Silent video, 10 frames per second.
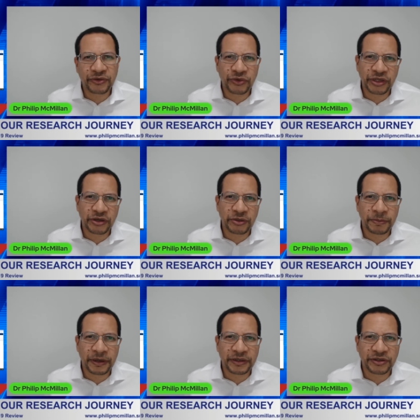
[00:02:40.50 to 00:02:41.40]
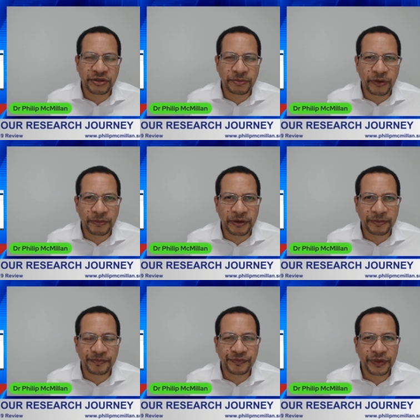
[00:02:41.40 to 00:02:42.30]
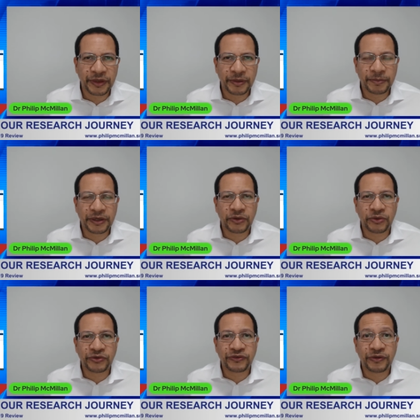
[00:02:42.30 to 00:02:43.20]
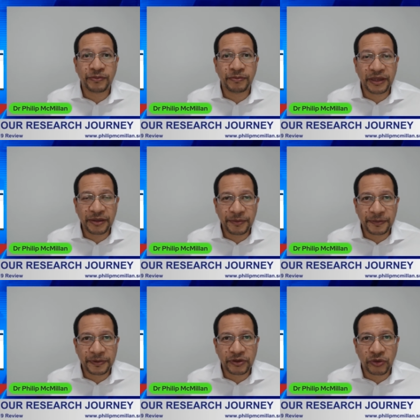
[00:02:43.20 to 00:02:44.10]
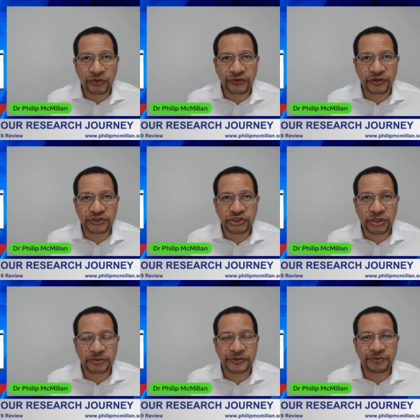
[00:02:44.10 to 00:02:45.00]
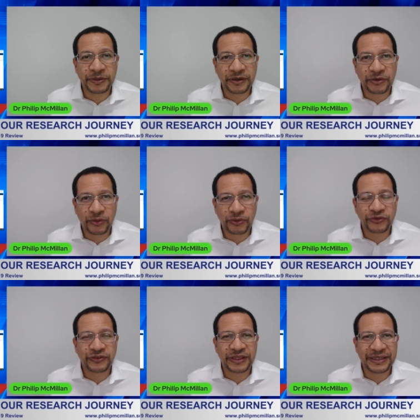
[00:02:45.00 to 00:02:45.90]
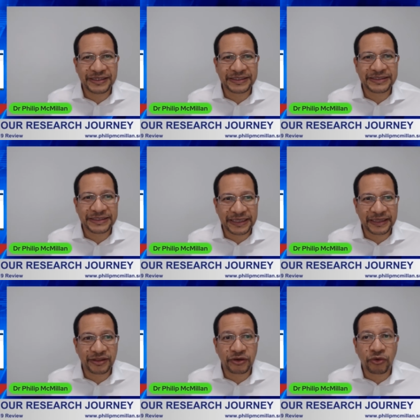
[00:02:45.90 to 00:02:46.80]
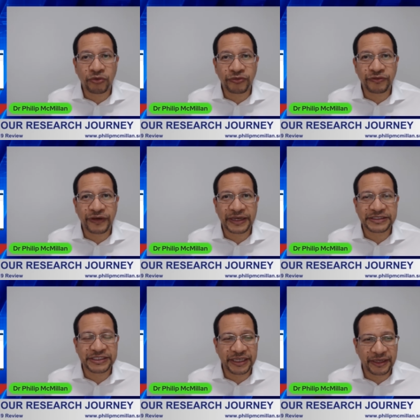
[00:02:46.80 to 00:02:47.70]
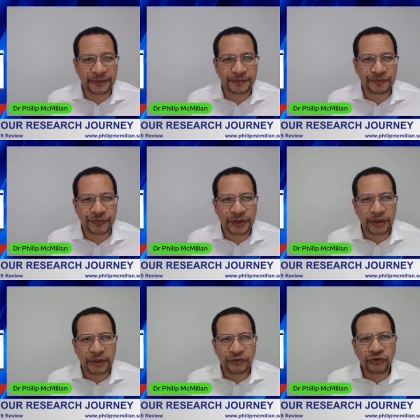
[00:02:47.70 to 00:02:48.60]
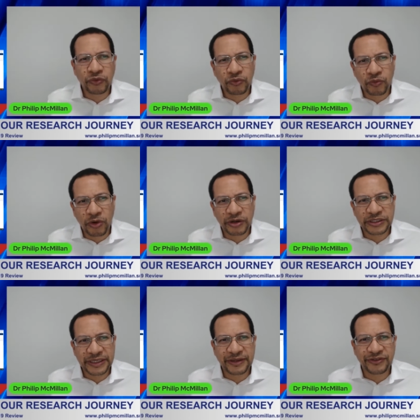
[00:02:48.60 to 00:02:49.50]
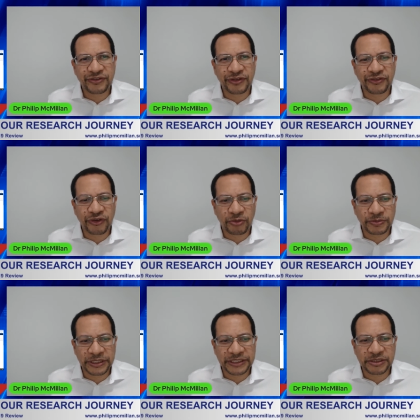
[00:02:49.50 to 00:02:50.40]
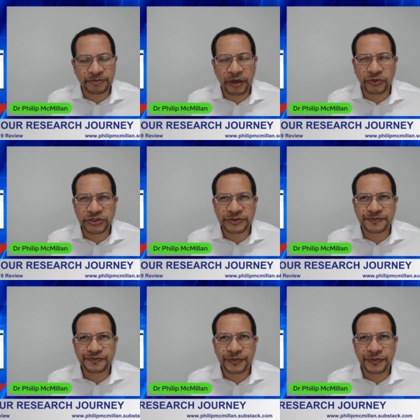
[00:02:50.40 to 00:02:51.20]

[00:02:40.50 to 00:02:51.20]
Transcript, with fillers: a critical part of the problem, because many people lost their jobs because they didn't get the COVID vaccine. So what is this update about?